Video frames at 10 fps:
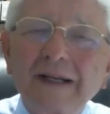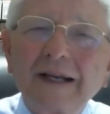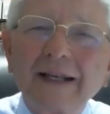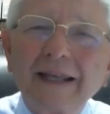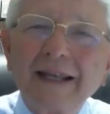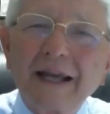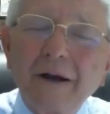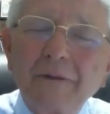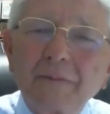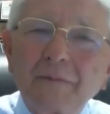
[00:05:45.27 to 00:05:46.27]
Again,
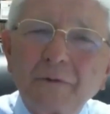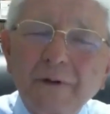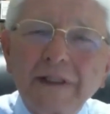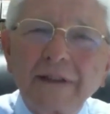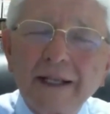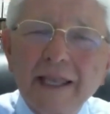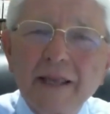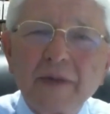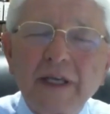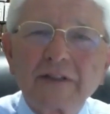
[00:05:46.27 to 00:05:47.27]
I'm very
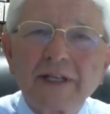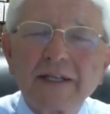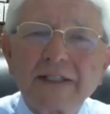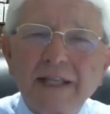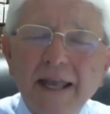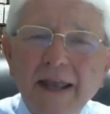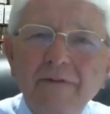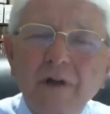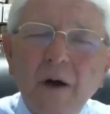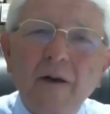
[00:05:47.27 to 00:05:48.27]
lucky because I
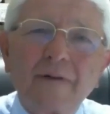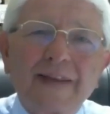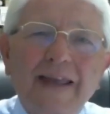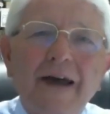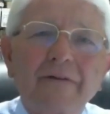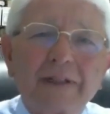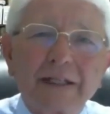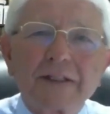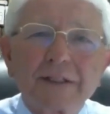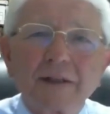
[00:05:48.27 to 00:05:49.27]
saved all the
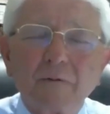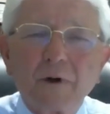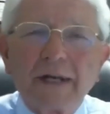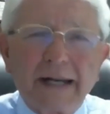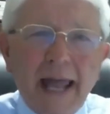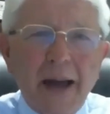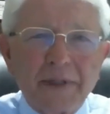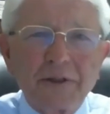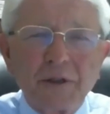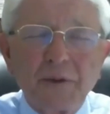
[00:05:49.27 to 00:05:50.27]
evidence of what had
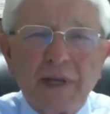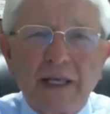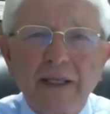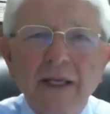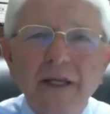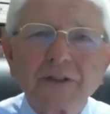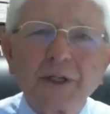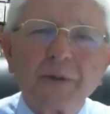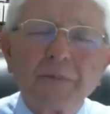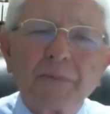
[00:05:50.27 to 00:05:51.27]
happened to me.
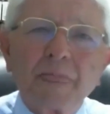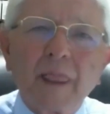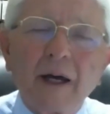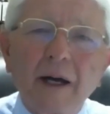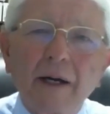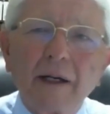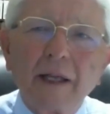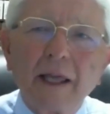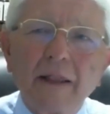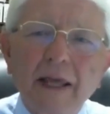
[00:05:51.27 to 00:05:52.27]
So, and
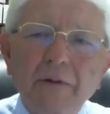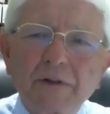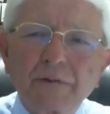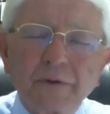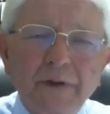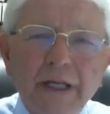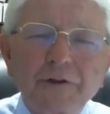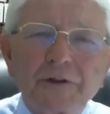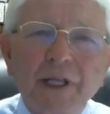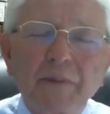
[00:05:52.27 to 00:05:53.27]
that was very
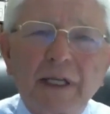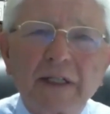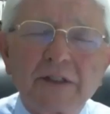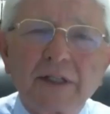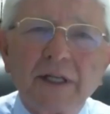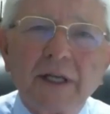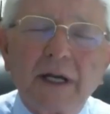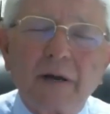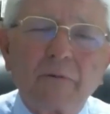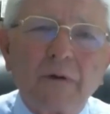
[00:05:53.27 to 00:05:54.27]
interesting because
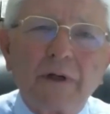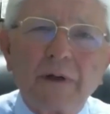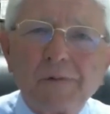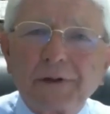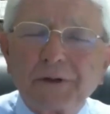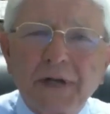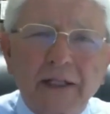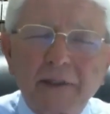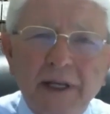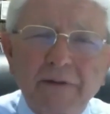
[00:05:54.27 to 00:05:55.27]
I wrote what turned
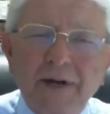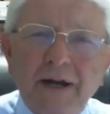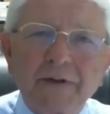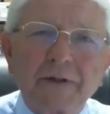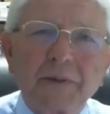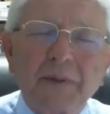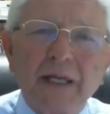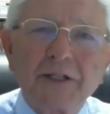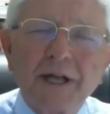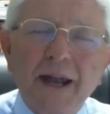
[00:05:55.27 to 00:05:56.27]
out to be a
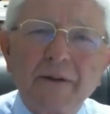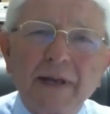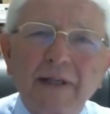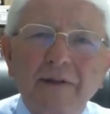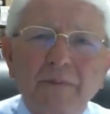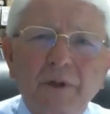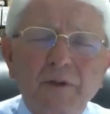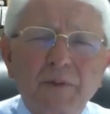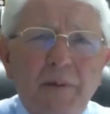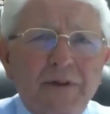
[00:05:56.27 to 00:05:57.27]
500-page diary.
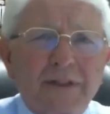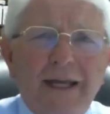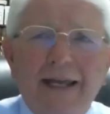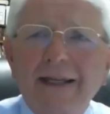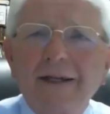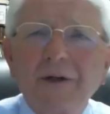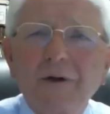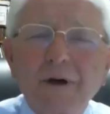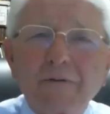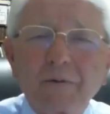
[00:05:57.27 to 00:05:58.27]
Most people say,
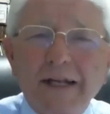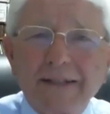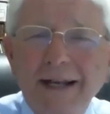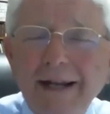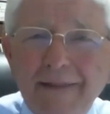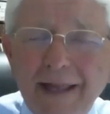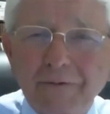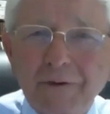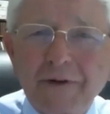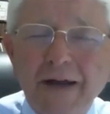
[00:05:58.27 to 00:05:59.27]
whoever writes anything
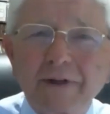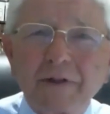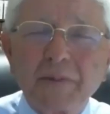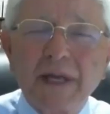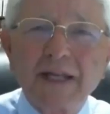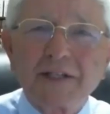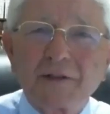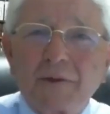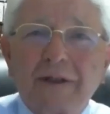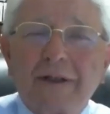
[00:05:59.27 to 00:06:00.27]
for 500
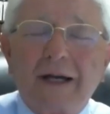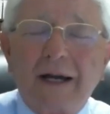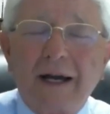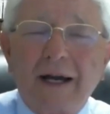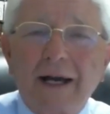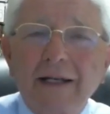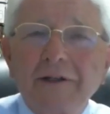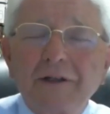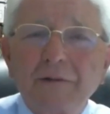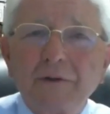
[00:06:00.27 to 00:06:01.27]
pages? Well, I
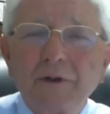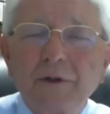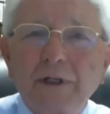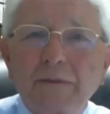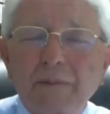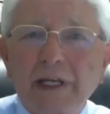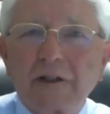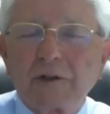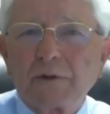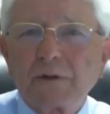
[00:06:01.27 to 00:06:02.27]
didn't do it
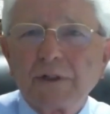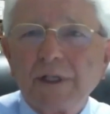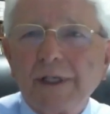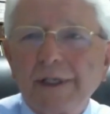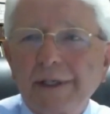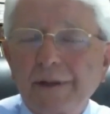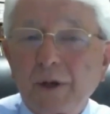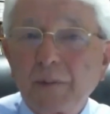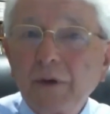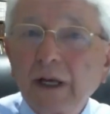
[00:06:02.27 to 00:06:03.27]
because it was
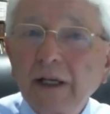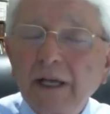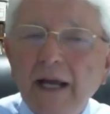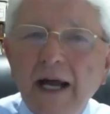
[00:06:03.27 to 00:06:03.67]
therapeutic.